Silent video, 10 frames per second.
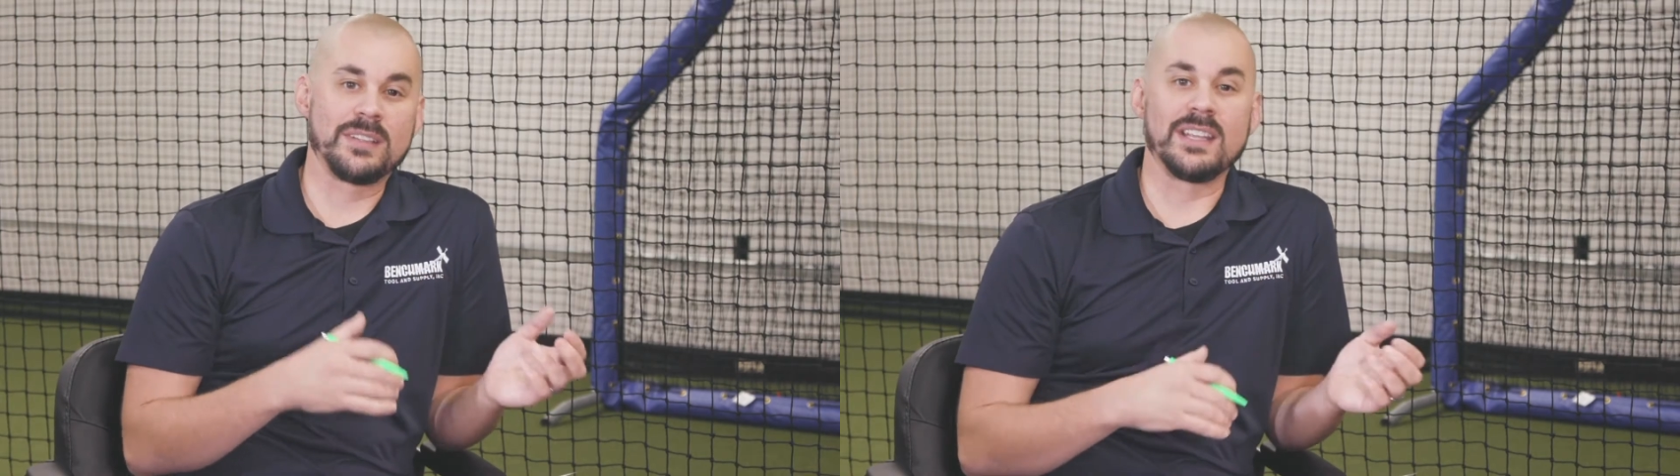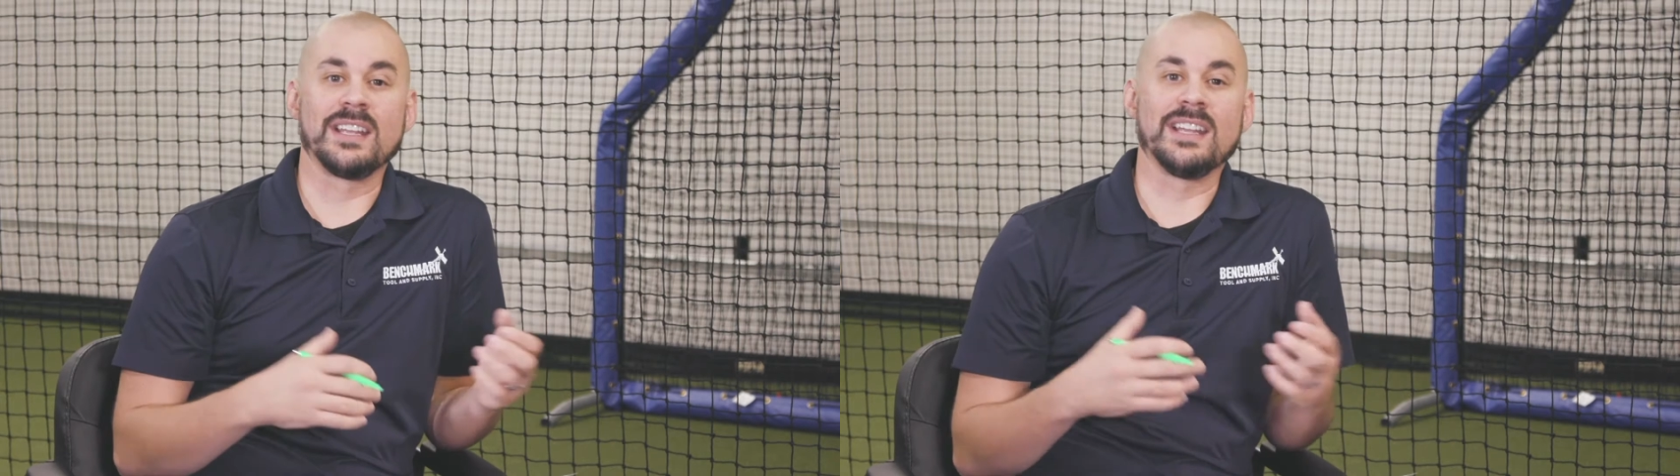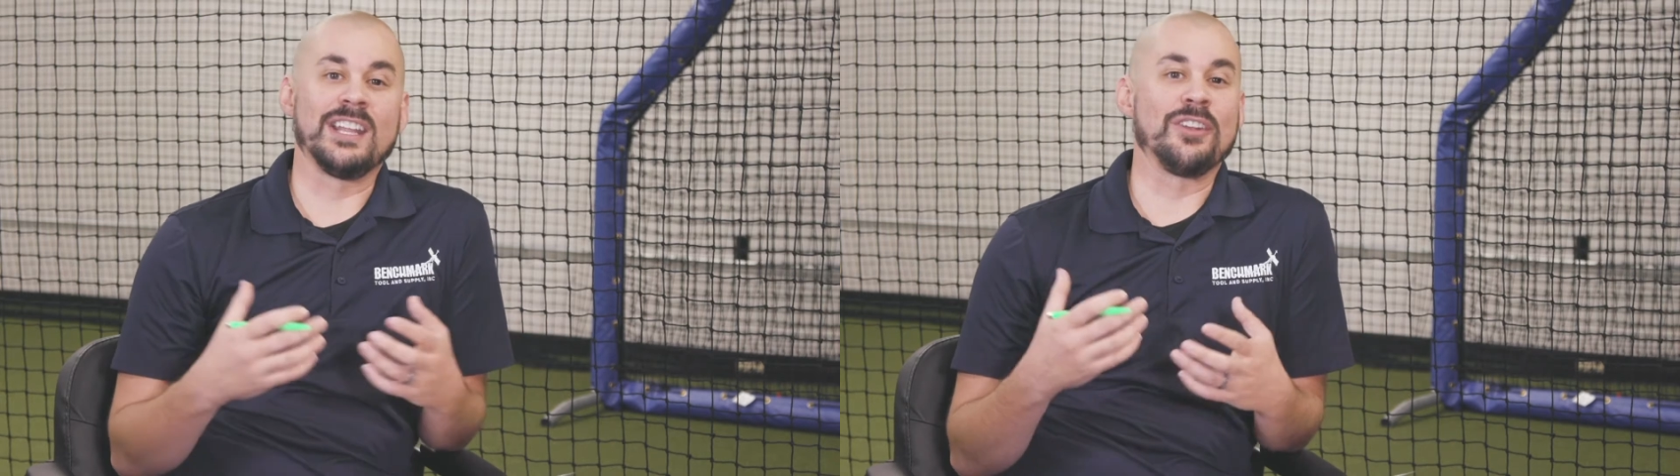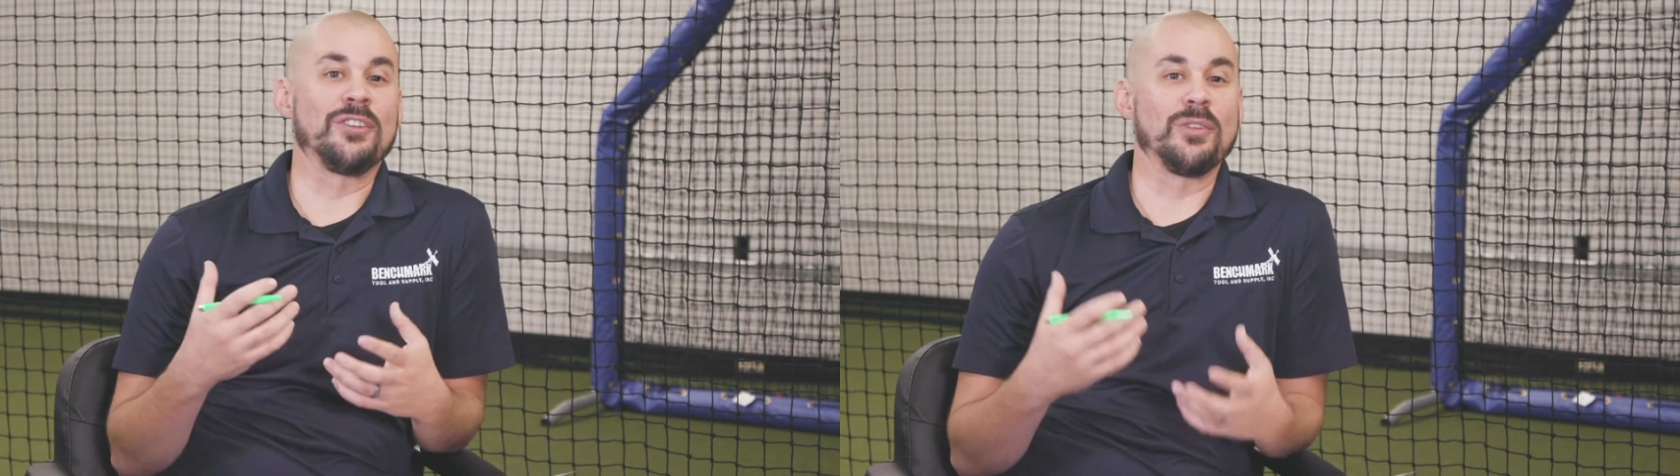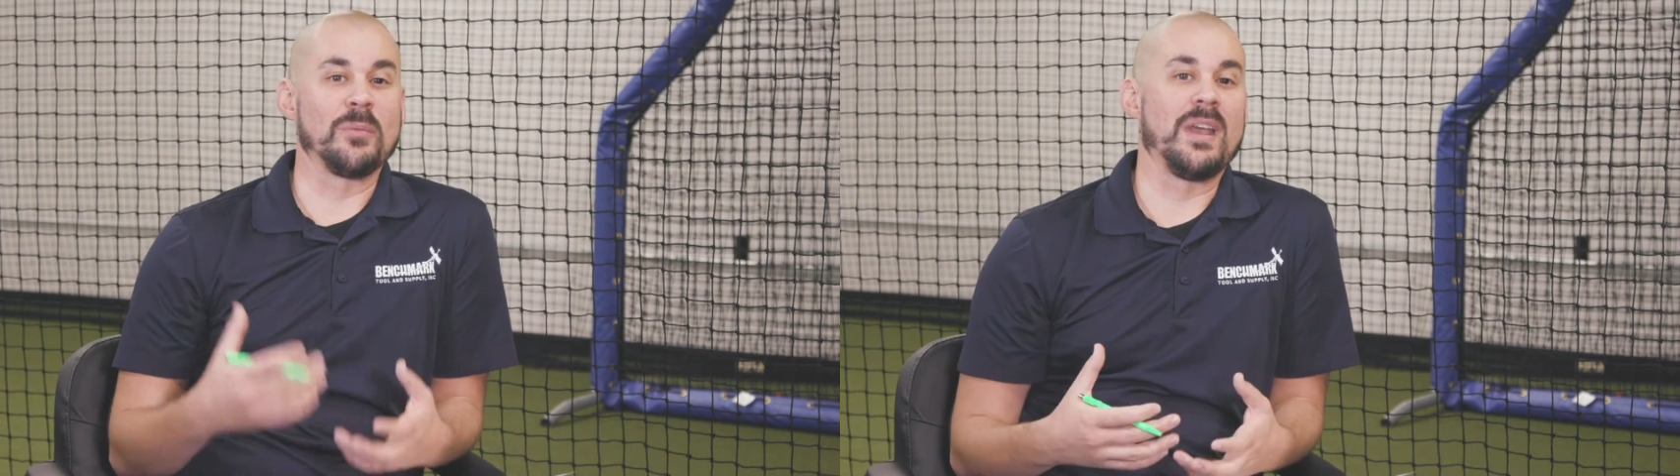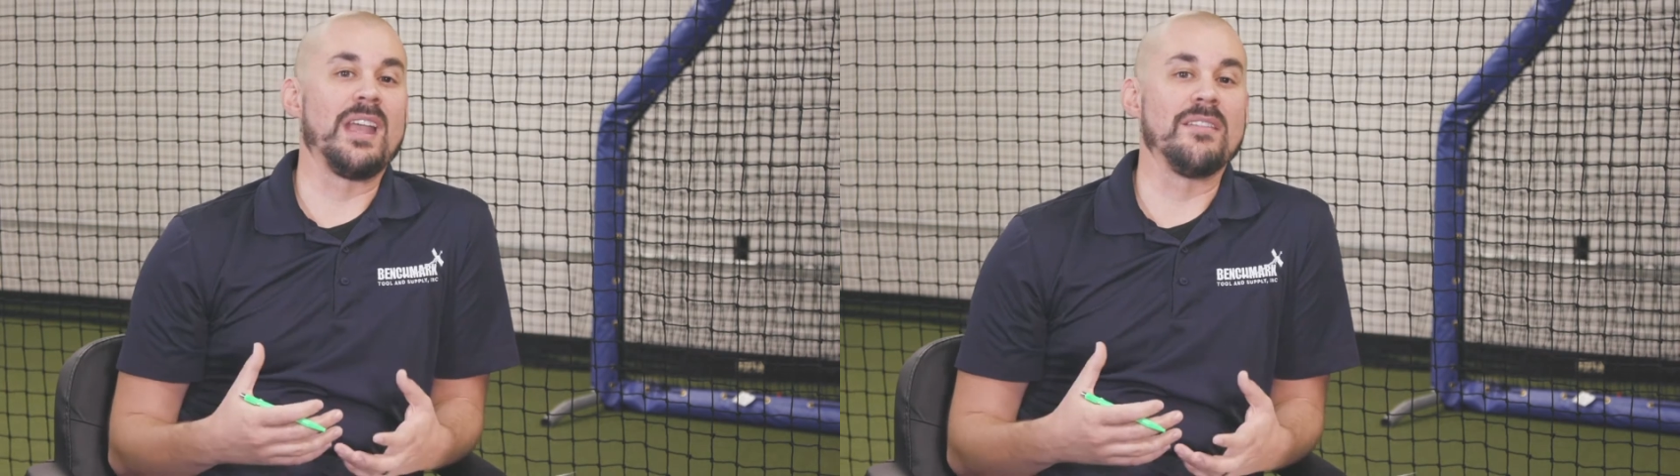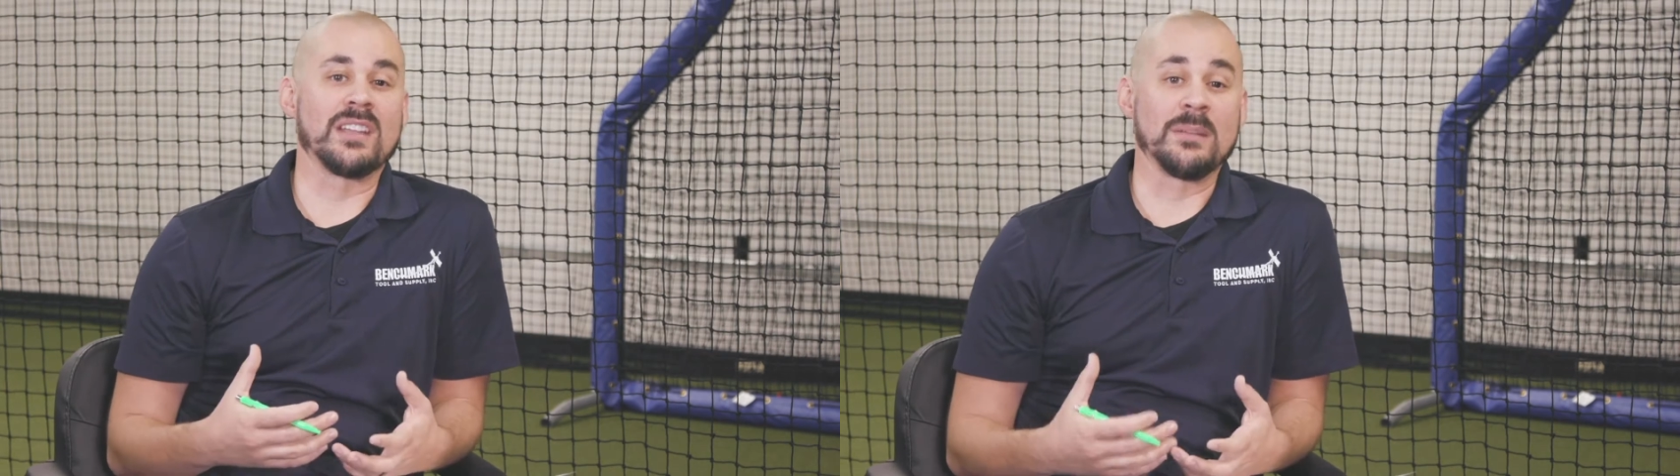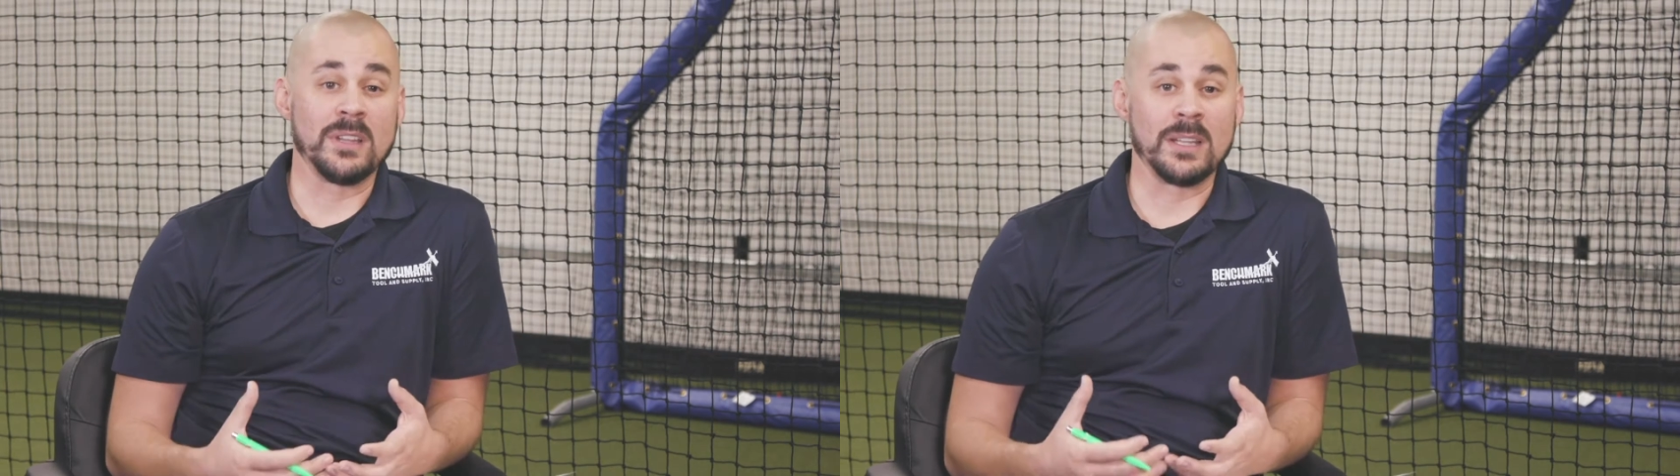getting it into the
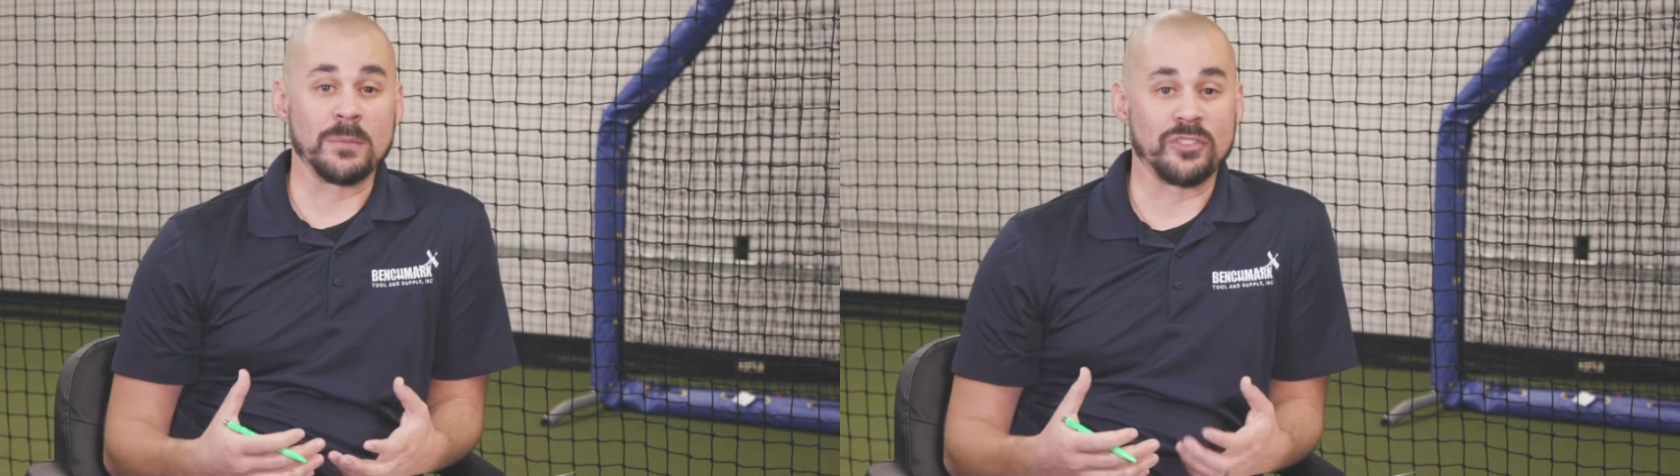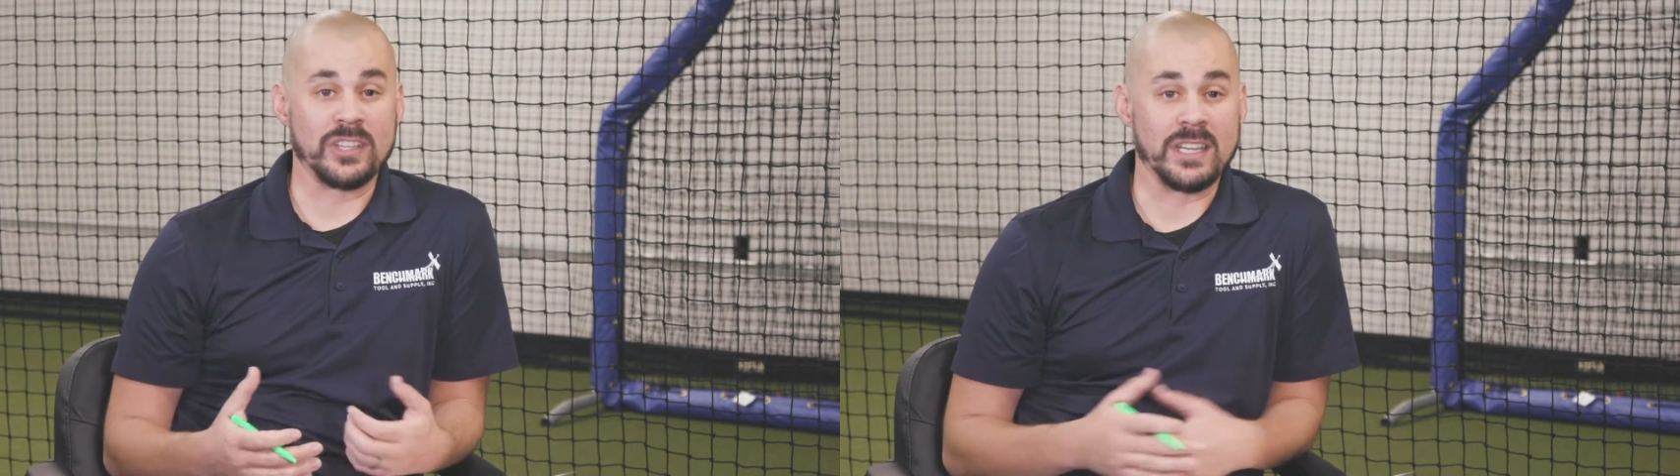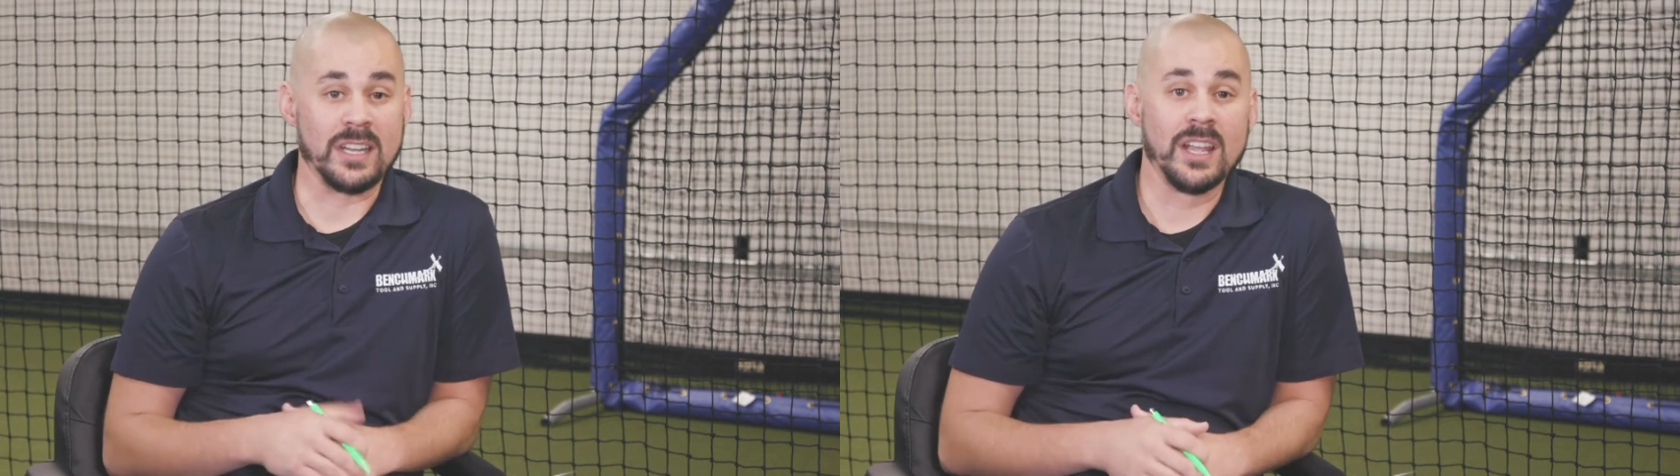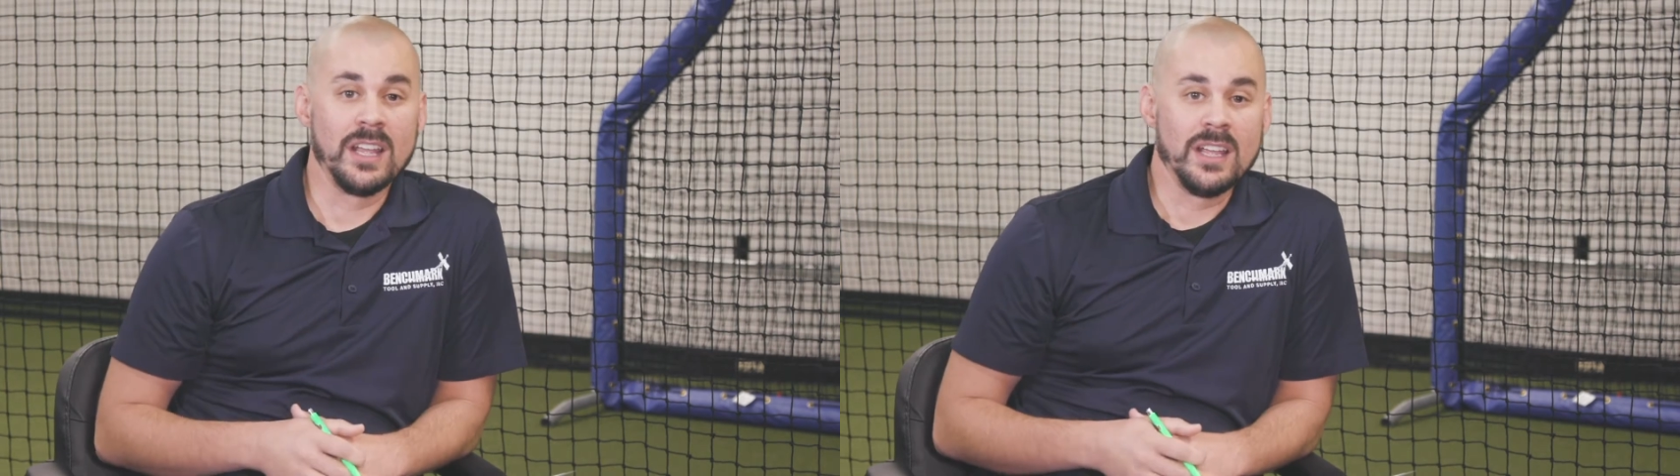paving and milling machine,